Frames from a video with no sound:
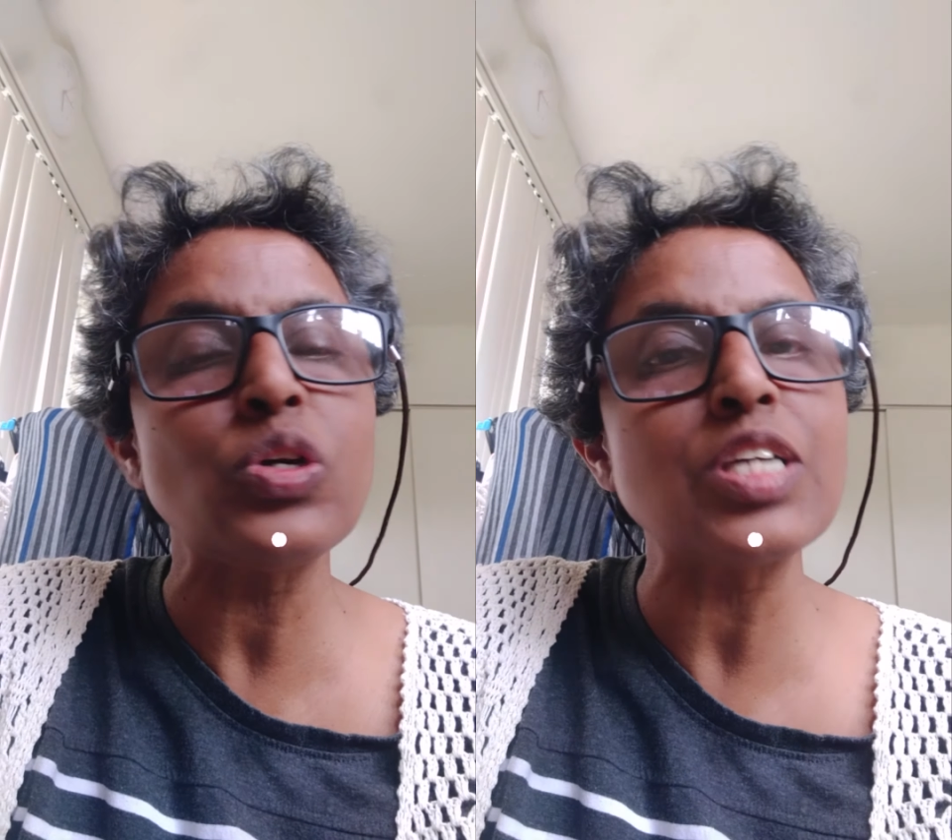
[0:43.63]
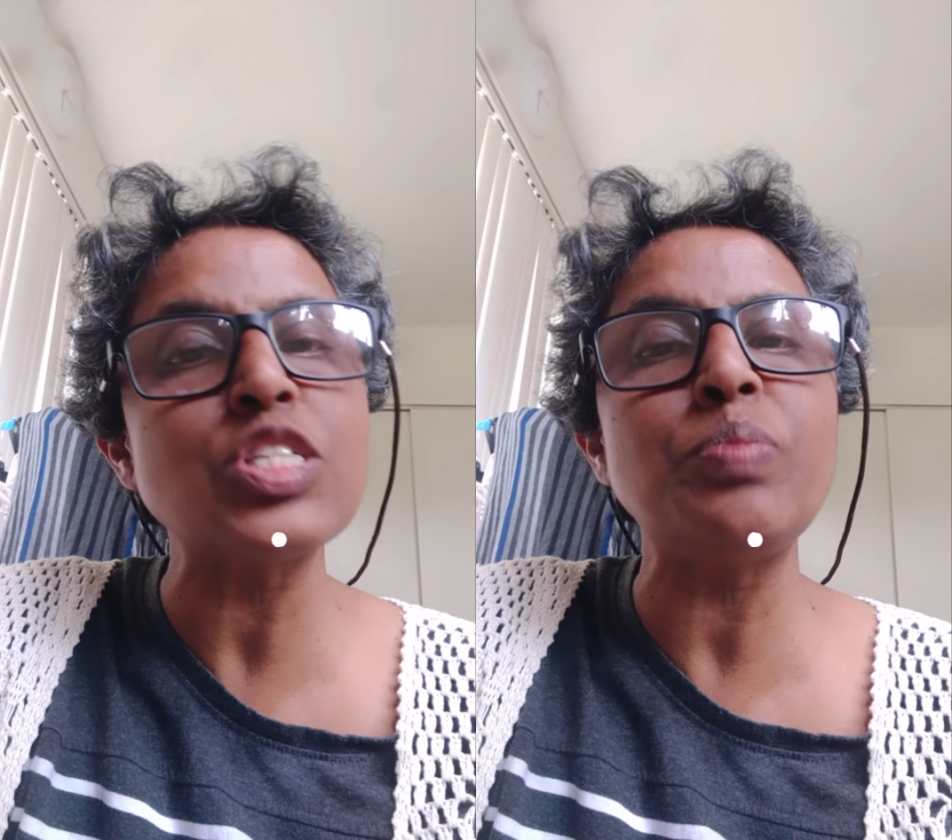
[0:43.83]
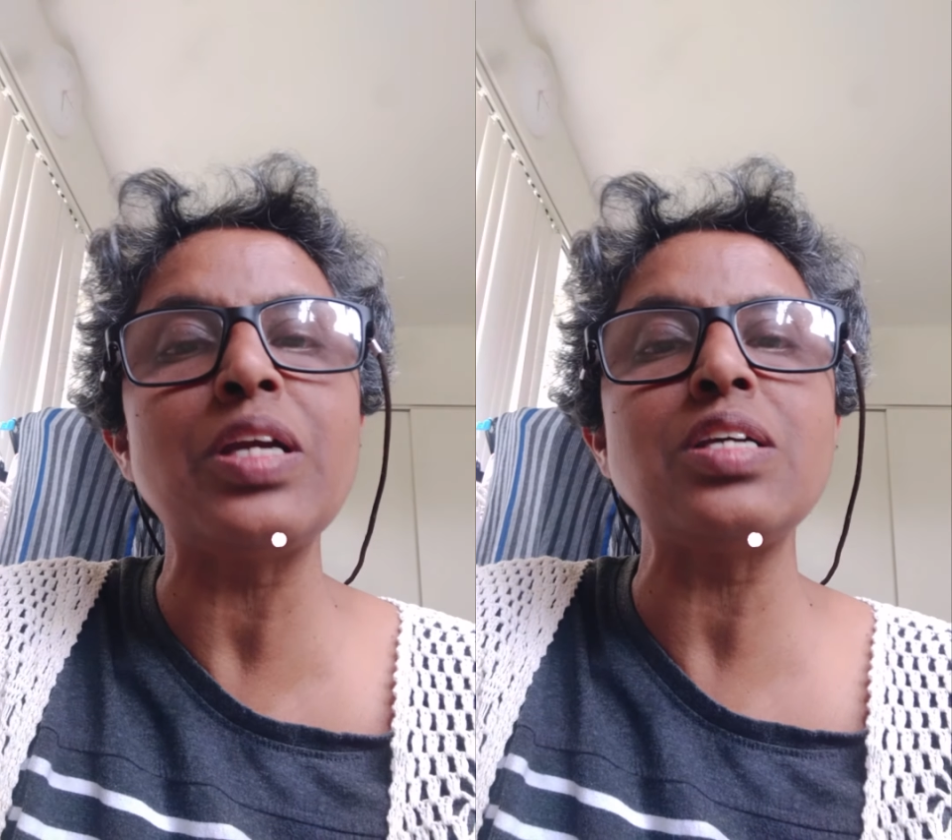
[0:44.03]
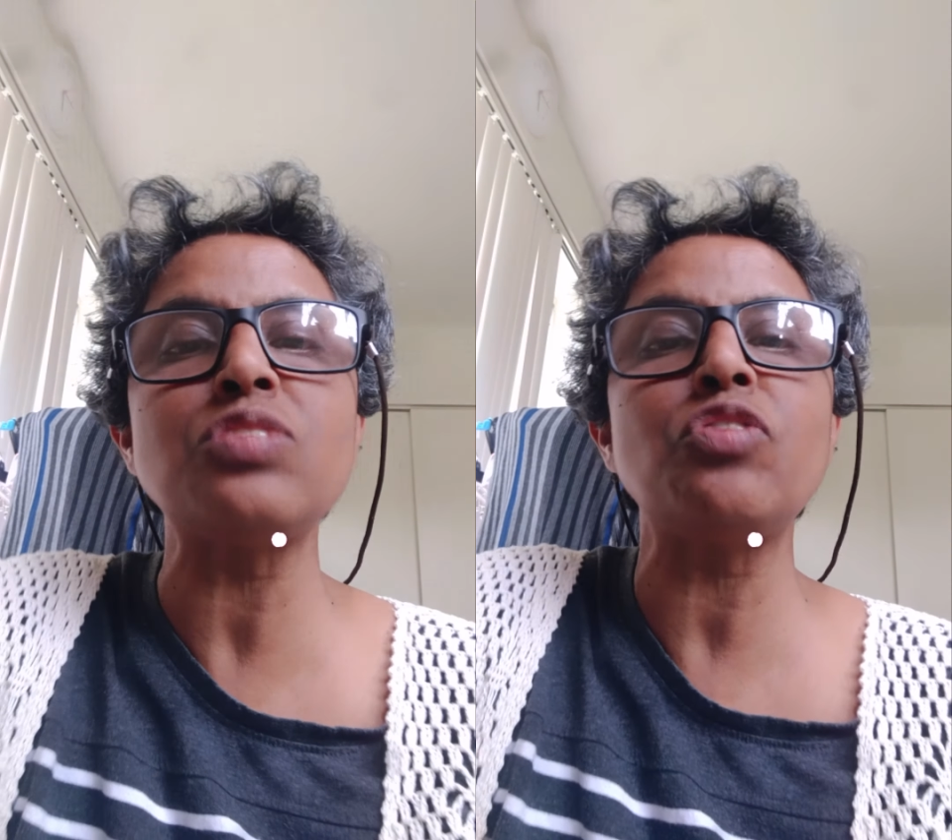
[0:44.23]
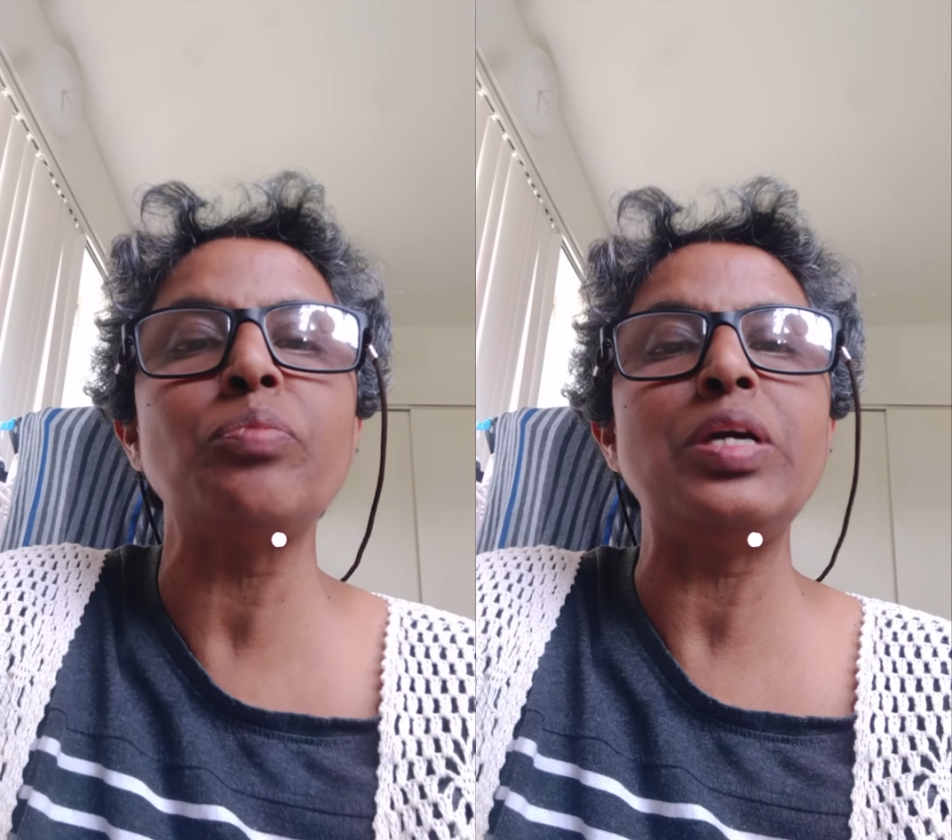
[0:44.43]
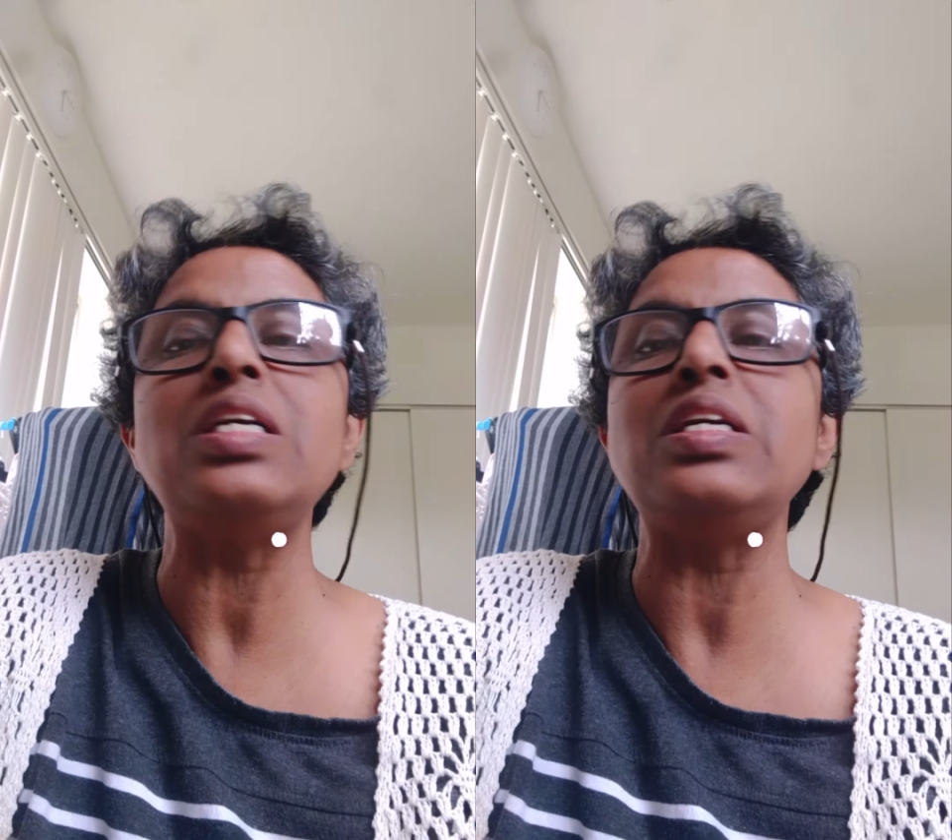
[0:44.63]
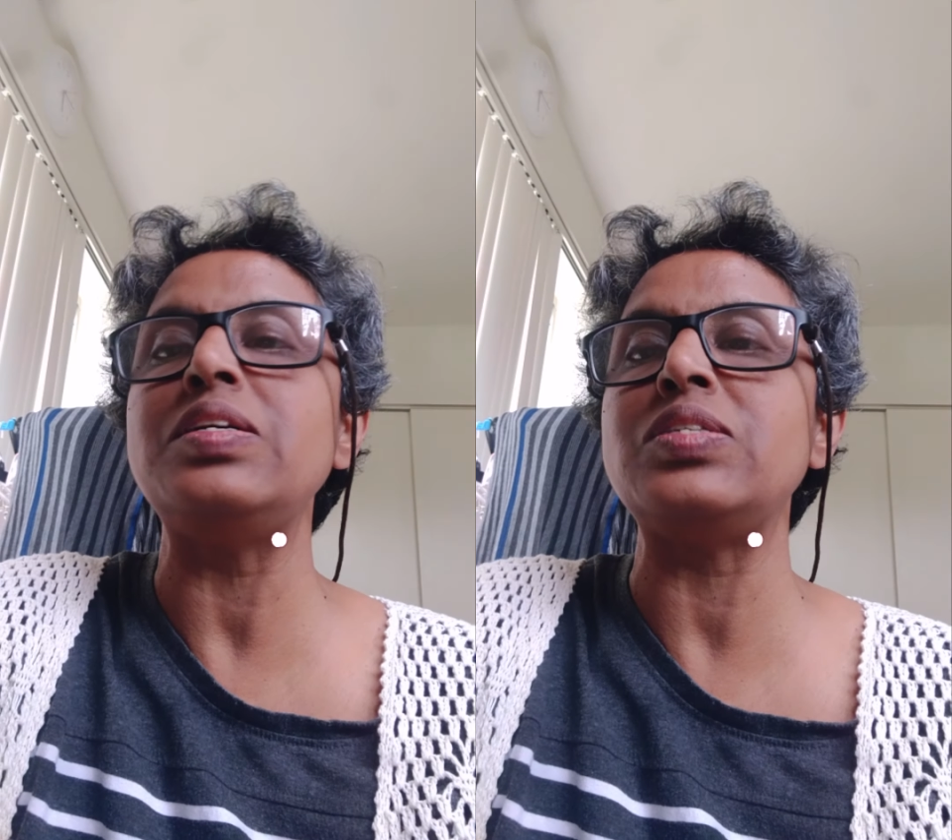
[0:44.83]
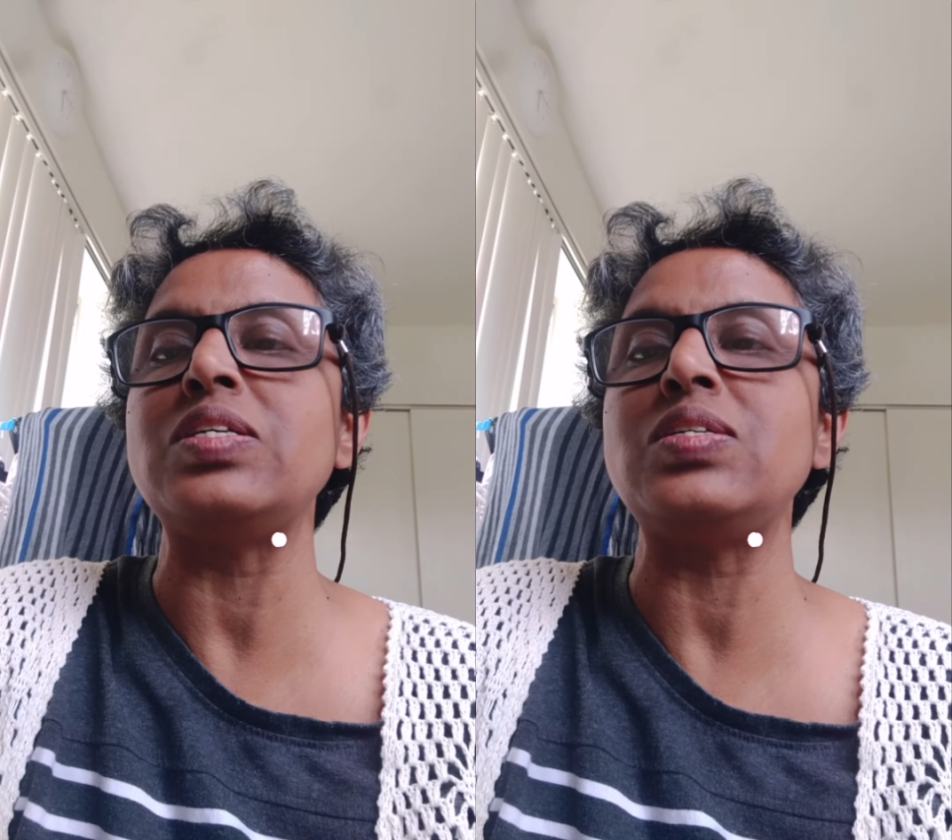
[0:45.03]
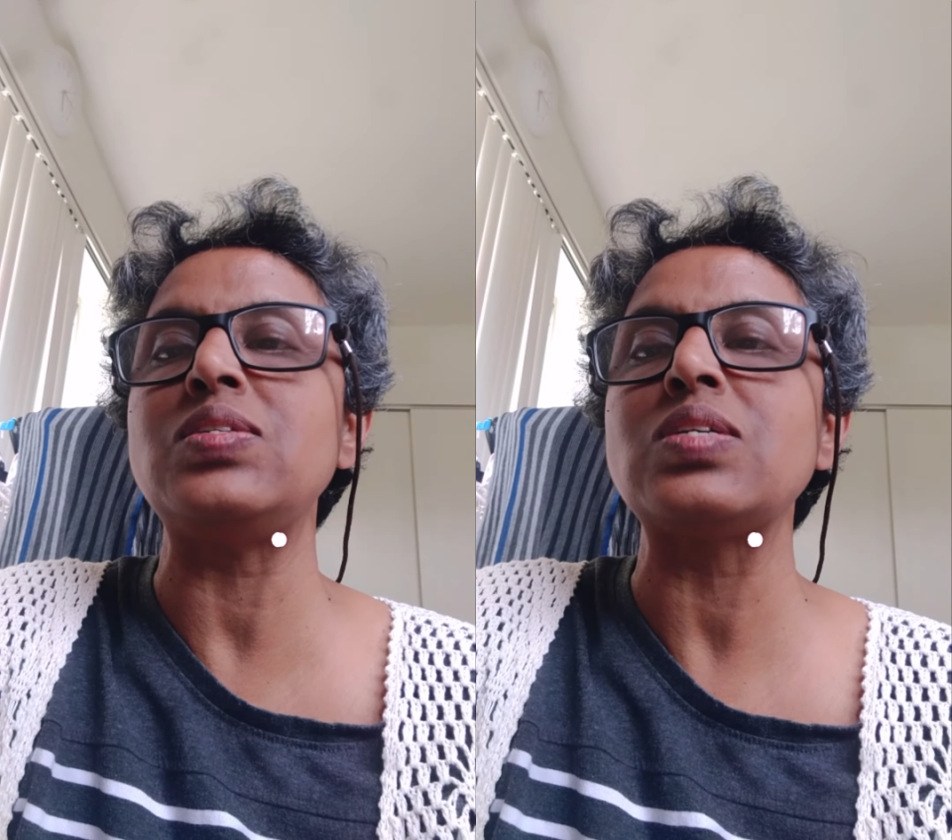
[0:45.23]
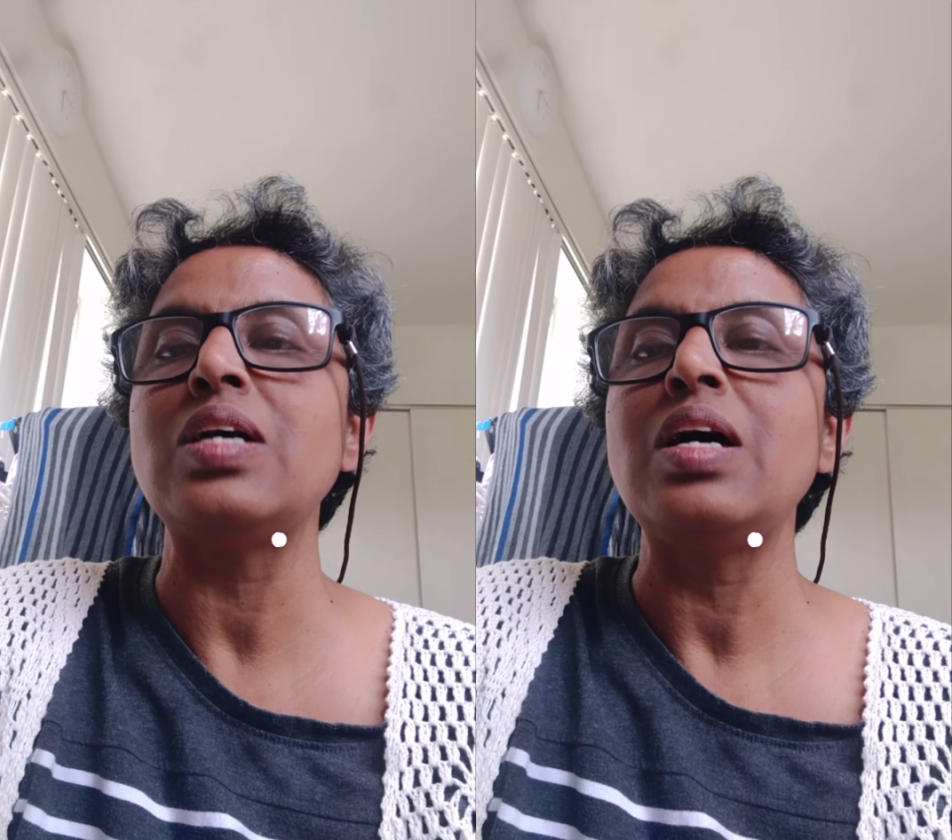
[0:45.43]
experience for me, he says.